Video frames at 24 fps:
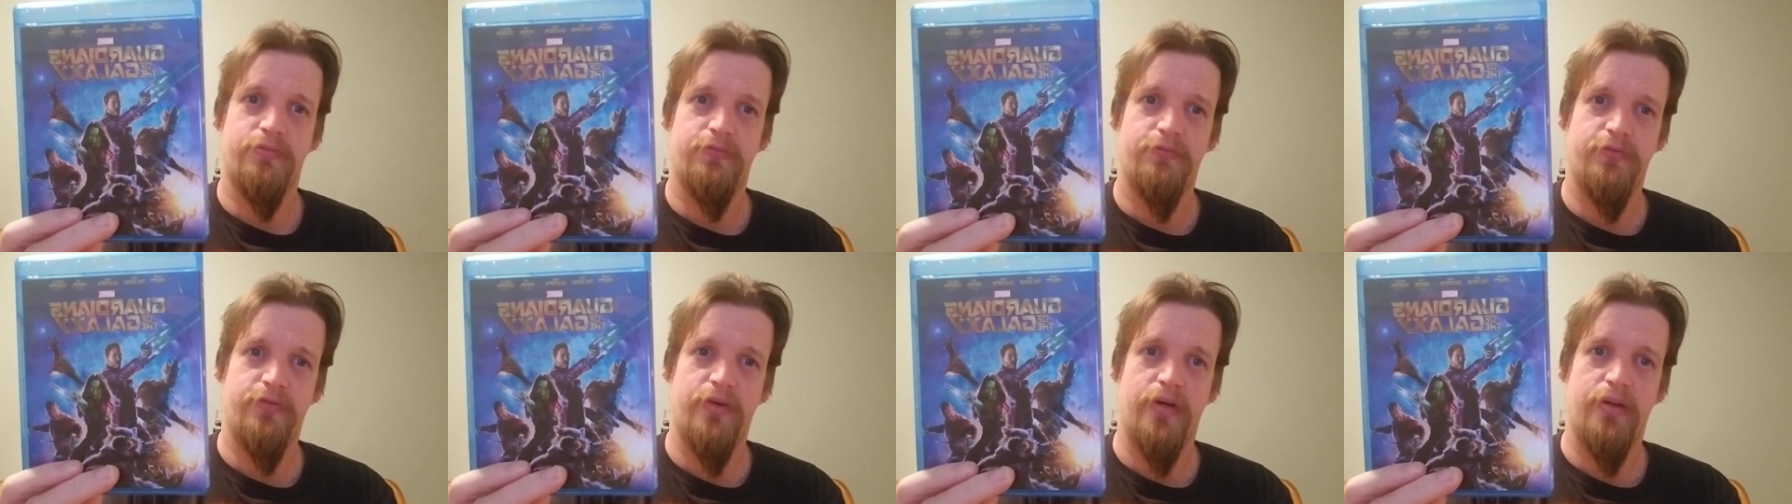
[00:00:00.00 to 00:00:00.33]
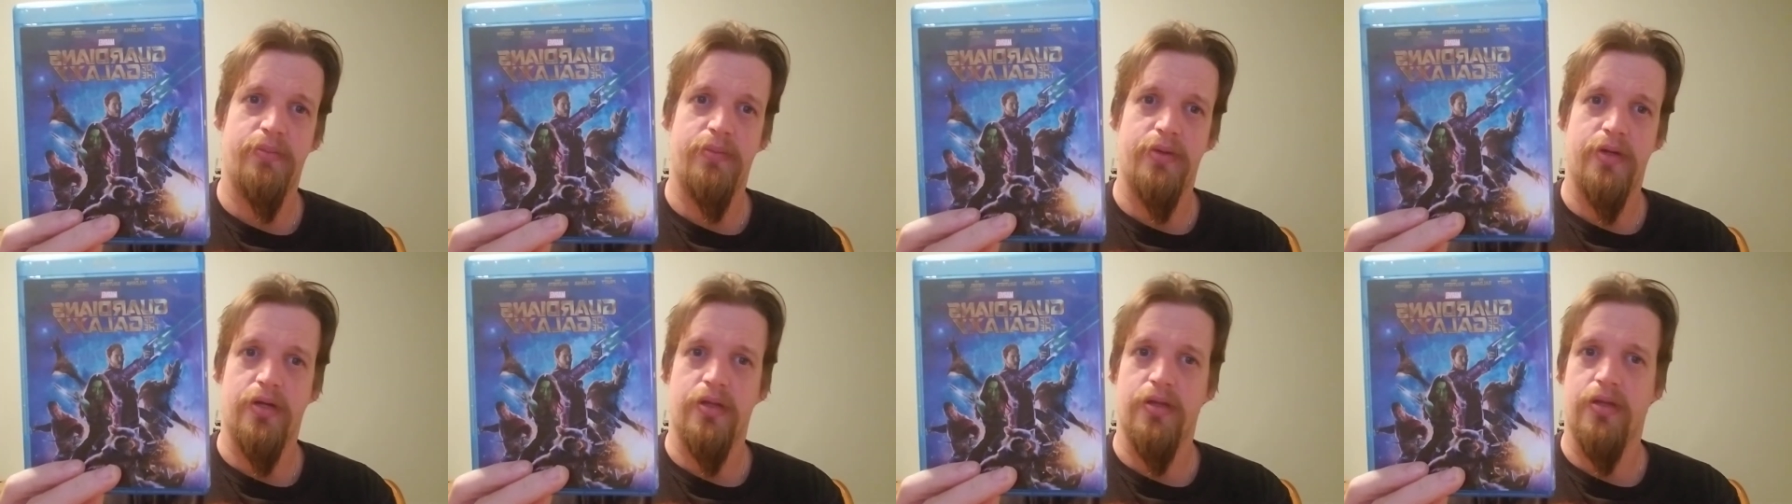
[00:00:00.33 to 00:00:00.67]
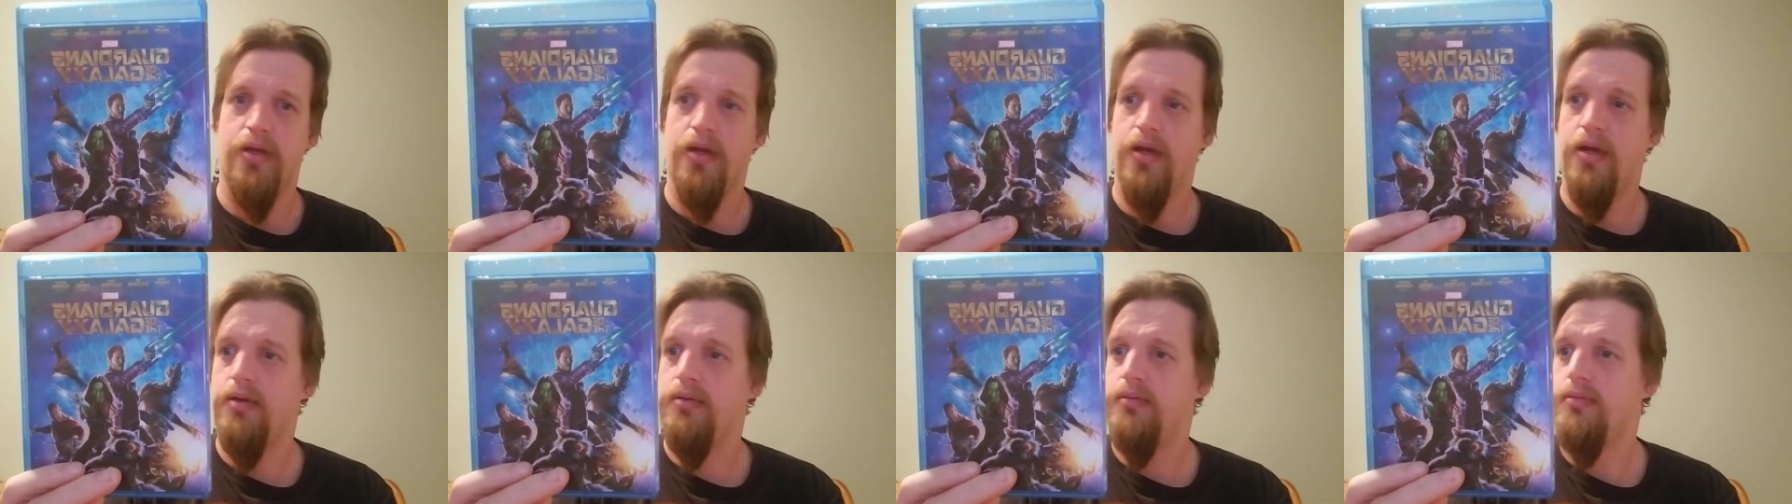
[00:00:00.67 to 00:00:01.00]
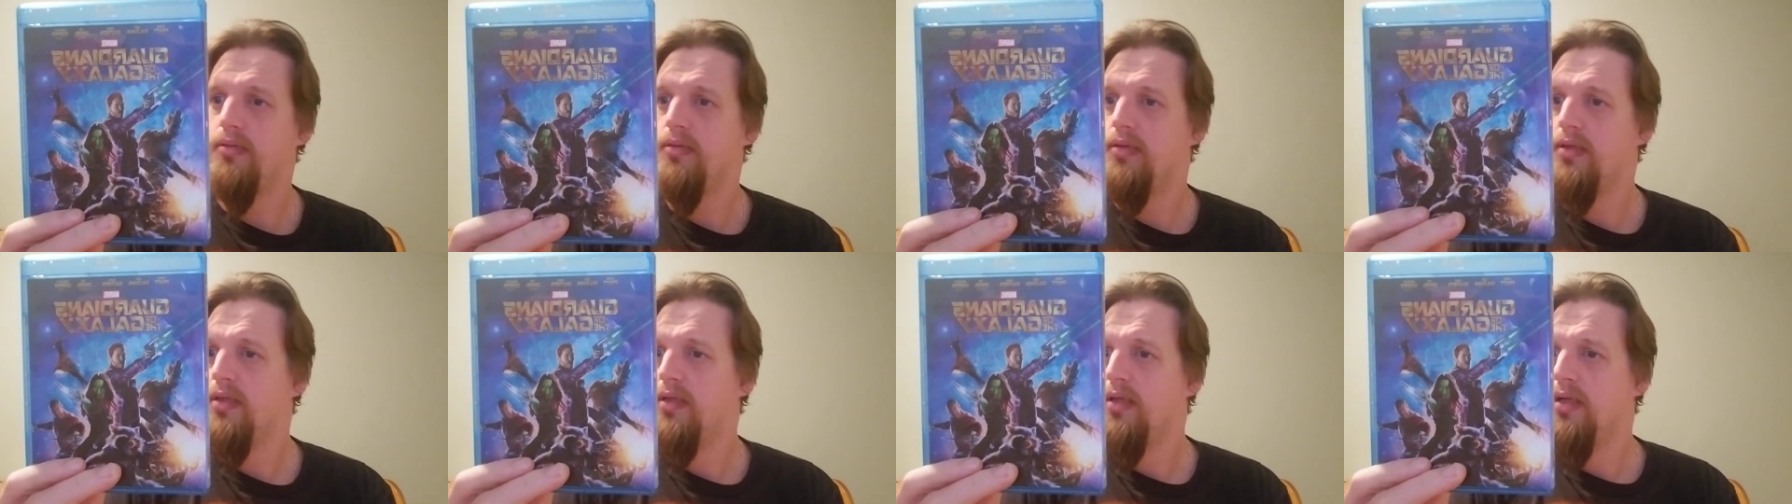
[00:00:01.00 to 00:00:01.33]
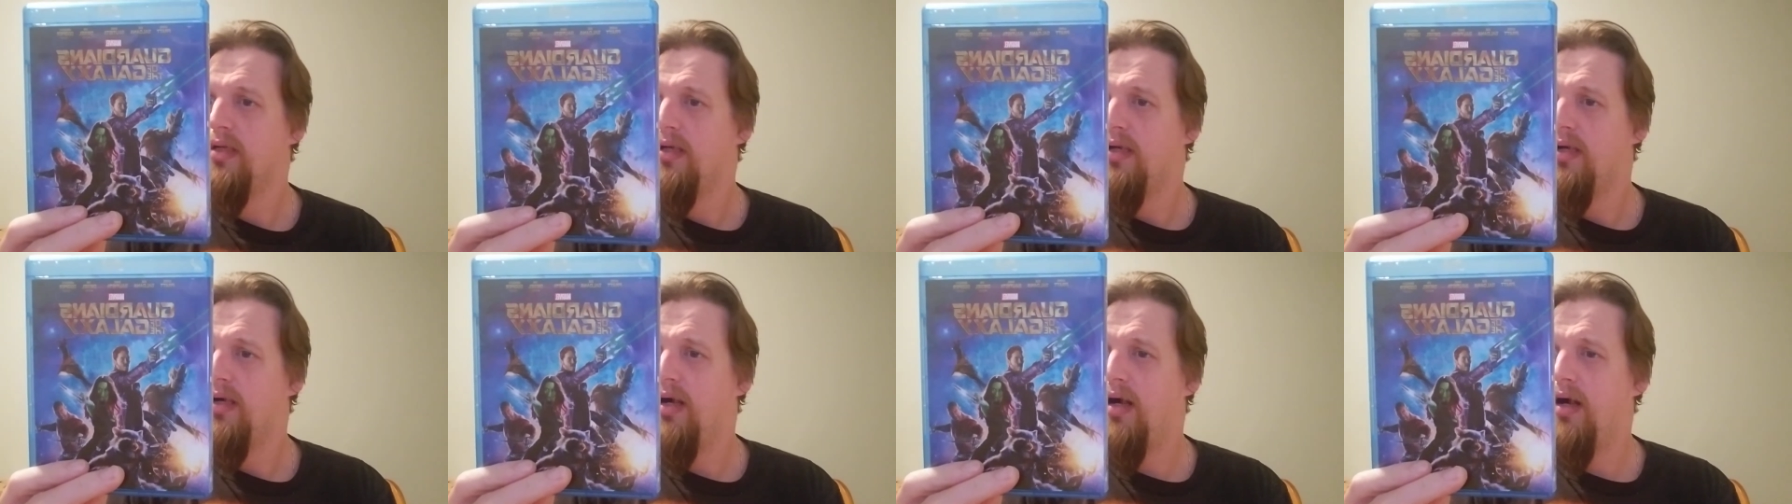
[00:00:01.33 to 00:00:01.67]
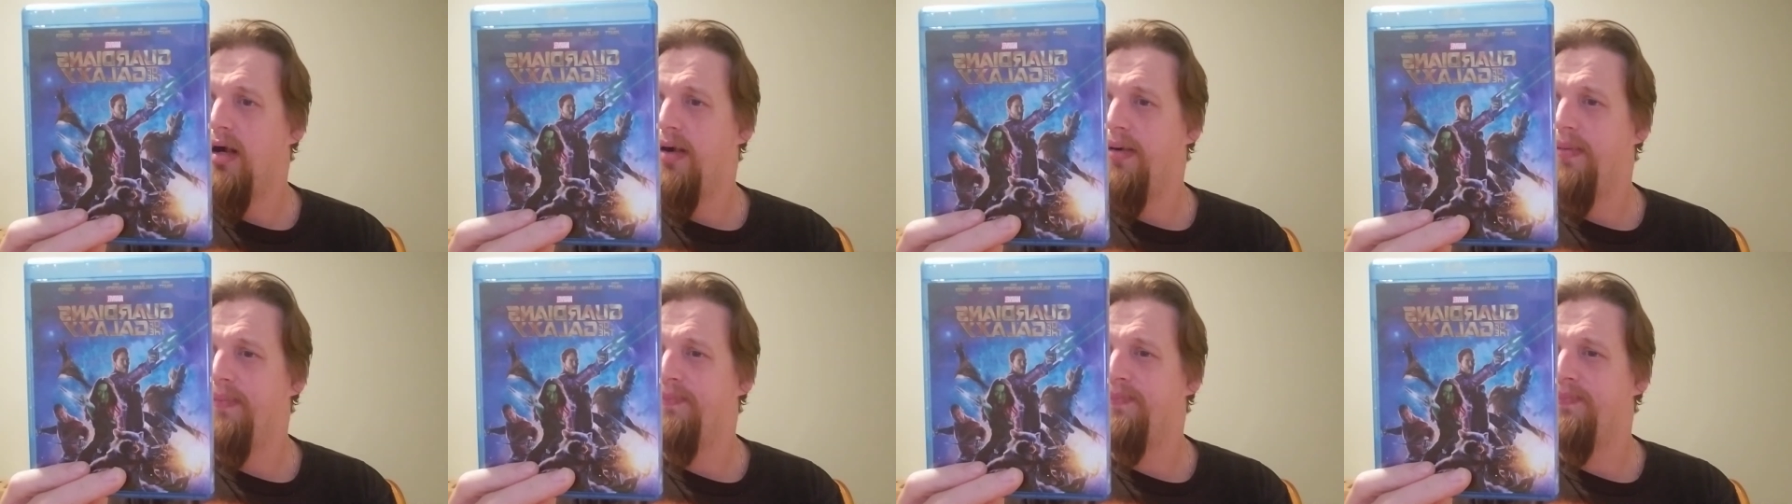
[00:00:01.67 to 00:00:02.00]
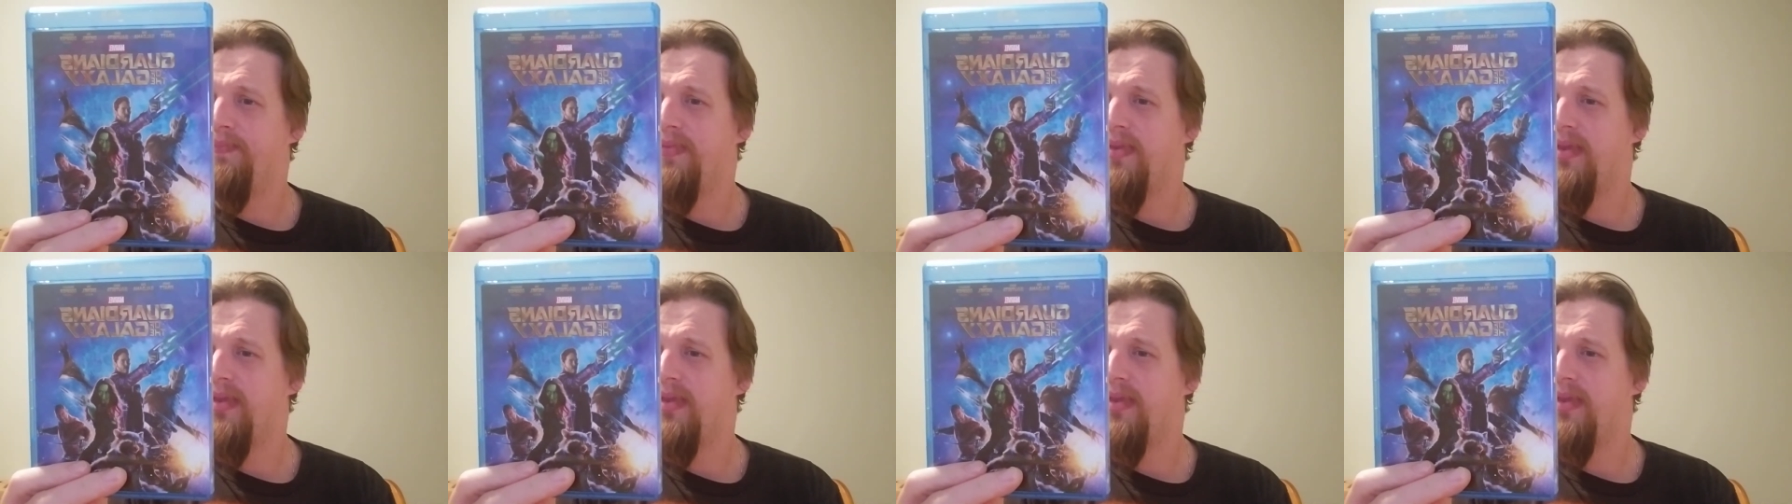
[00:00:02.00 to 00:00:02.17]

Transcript: Fight me on that. Um,